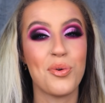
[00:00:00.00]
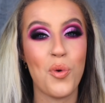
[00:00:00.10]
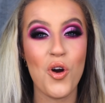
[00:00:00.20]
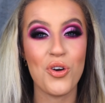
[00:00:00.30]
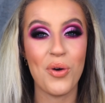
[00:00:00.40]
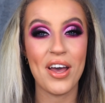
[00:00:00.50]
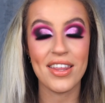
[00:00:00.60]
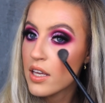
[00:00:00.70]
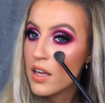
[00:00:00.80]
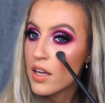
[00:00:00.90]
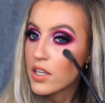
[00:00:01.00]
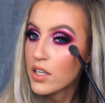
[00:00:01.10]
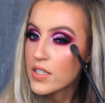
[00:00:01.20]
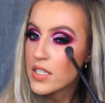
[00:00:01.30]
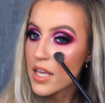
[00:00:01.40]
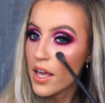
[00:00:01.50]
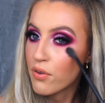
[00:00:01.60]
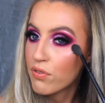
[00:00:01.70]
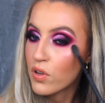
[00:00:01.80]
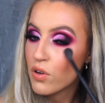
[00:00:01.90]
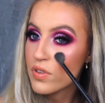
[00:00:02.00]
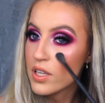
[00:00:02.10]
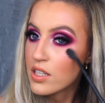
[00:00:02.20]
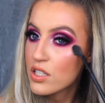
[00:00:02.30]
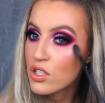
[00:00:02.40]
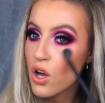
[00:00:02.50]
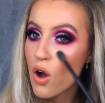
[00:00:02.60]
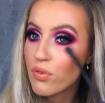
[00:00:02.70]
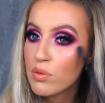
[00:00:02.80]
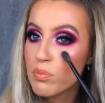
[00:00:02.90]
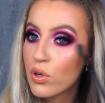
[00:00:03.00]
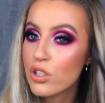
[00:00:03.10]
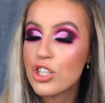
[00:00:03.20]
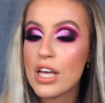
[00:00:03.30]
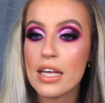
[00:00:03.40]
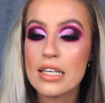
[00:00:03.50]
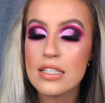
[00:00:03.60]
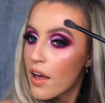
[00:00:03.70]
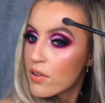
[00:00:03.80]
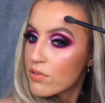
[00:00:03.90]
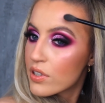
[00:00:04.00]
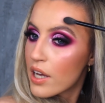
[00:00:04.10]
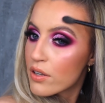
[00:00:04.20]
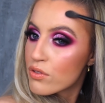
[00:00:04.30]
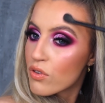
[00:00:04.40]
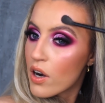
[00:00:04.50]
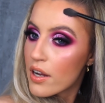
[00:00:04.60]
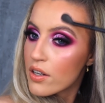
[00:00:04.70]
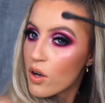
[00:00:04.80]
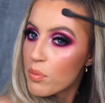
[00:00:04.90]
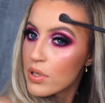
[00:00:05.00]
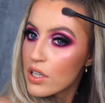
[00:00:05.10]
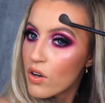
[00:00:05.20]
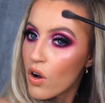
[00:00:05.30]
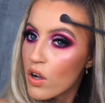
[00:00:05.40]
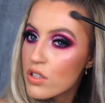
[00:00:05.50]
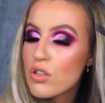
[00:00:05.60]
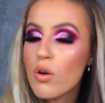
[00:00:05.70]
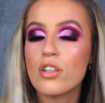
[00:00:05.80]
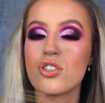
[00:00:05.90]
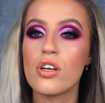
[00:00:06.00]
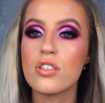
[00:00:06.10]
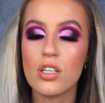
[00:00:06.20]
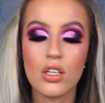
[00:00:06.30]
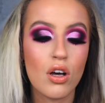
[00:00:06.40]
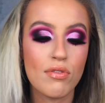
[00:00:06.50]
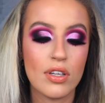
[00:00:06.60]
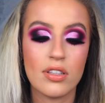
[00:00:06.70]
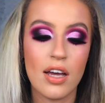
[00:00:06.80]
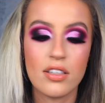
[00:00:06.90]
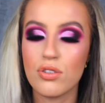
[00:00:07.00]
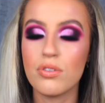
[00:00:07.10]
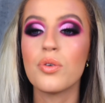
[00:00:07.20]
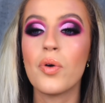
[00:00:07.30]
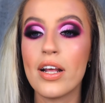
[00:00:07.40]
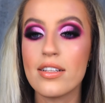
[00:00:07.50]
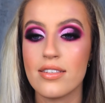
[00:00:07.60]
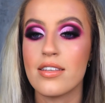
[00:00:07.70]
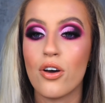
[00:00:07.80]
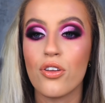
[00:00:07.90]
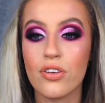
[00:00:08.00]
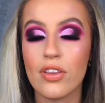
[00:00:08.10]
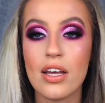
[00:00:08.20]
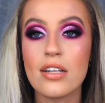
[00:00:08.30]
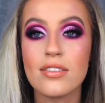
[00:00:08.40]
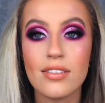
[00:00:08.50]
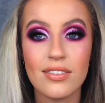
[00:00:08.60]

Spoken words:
to work with. You can see how fluffy and soft the brush is. And for getting right up here also, I just love it. I don't know what else to say other than